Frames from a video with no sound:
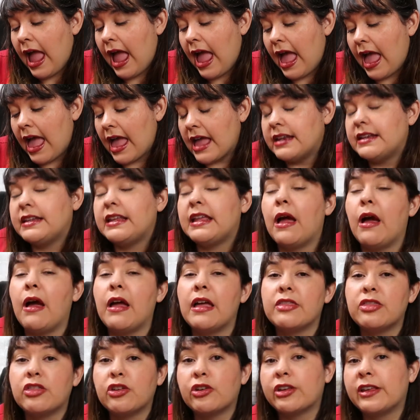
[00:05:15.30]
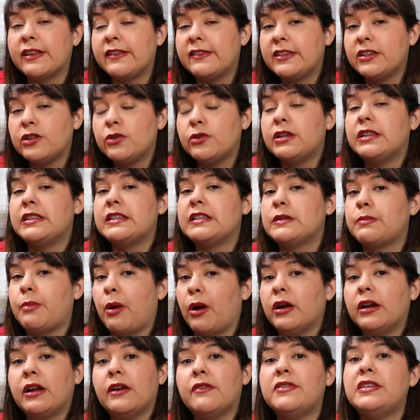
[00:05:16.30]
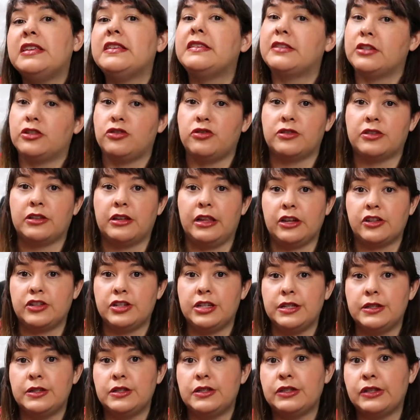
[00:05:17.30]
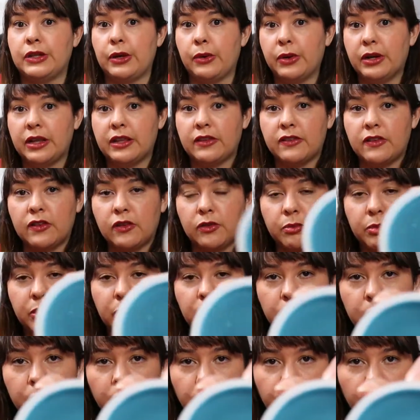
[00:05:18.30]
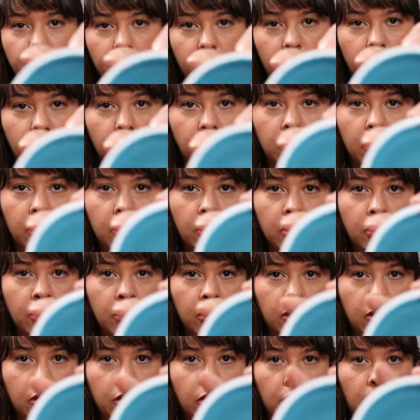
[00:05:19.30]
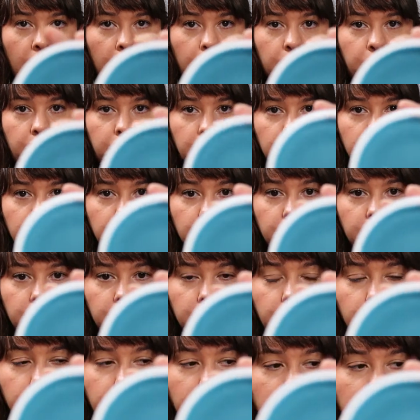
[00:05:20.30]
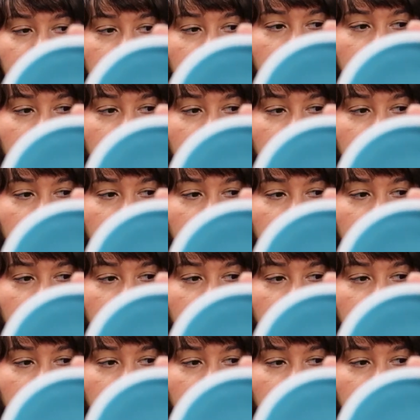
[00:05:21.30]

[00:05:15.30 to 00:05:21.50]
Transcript: And they're considering this part of the citrus collection. So it has this beautiful blue